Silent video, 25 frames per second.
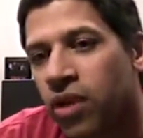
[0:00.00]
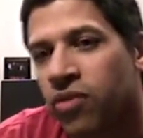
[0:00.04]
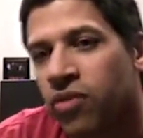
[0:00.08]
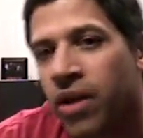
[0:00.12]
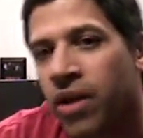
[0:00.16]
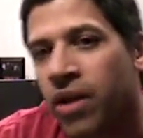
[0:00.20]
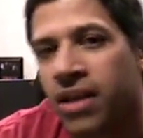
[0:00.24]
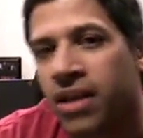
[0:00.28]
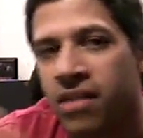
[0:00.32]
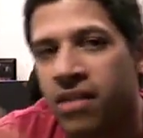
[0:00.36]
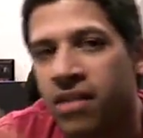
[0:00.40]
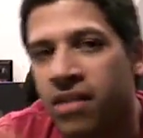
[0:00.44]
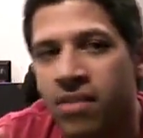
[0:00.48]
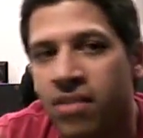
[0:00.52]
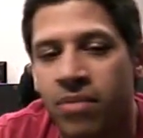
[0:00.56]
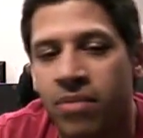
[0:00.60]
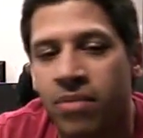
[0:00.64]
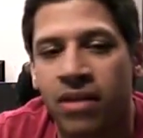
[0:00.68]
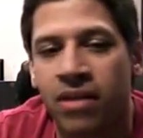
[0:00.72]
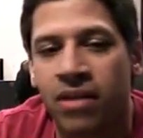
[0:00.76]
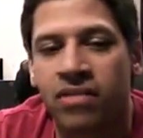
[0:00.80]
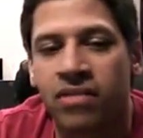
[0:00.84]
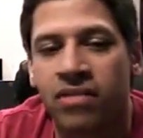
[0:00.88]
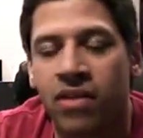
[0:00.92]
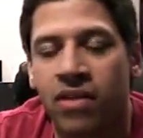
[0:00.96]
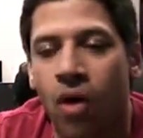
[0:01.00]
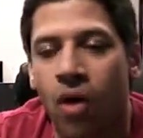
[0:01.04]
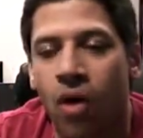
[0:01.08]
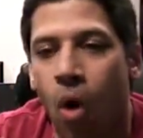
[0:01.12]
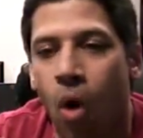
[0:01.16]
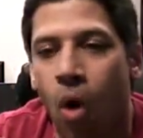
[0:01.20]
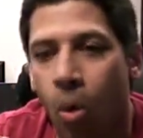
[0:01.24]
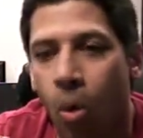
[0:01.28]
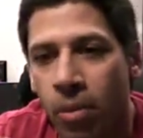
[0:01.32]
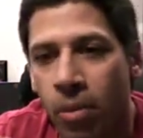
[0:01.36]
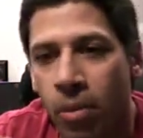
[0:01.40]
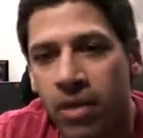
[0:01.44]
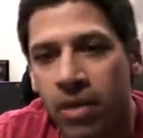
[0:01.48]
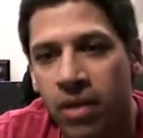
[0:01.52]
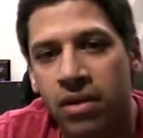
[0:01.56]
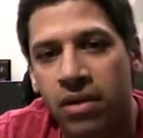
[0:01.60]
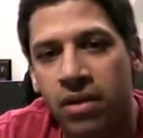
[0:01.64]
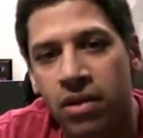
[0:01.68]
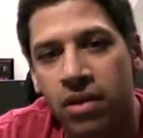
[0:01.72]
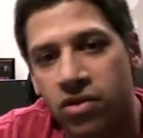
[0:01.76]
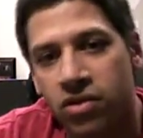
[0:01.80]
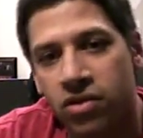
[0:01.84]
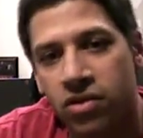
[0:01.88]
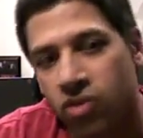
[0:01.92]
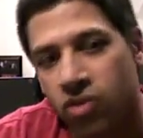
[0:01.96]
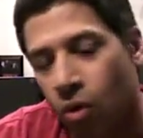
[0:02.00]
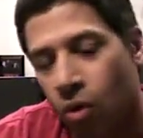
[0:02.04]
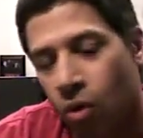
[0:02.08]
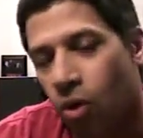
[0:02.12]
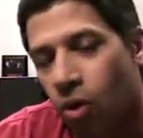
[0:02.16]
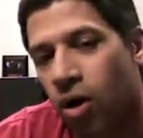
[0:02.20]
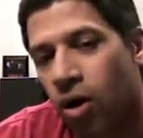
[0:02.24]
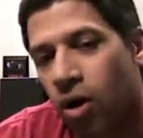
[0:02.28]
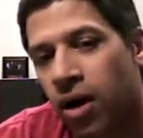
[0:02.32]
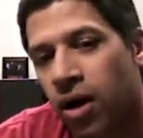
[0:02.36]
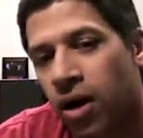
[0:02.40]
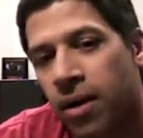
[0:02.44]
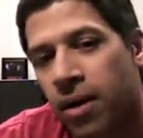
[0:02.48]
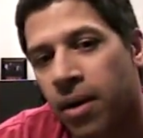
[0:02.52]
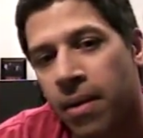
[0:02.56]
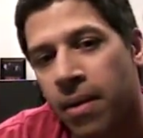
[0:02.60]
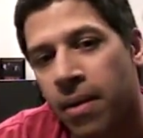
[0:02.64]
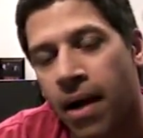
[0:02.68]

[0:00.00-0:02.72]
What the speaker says: So I needed something to open the door.